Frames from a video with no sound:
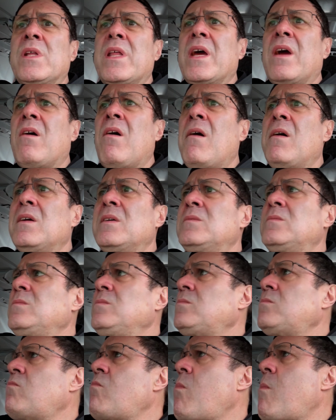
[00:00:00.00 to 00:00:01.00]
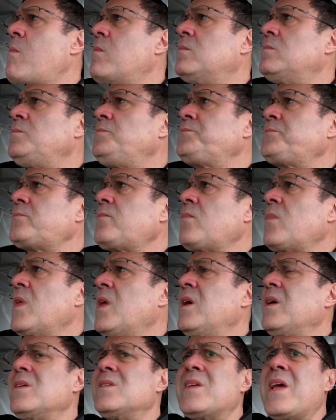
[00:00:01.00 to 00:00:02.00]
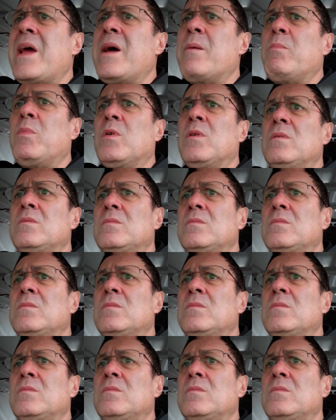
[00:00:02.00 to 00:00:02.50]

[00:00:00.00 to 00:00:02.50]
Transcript: do they call it? Example.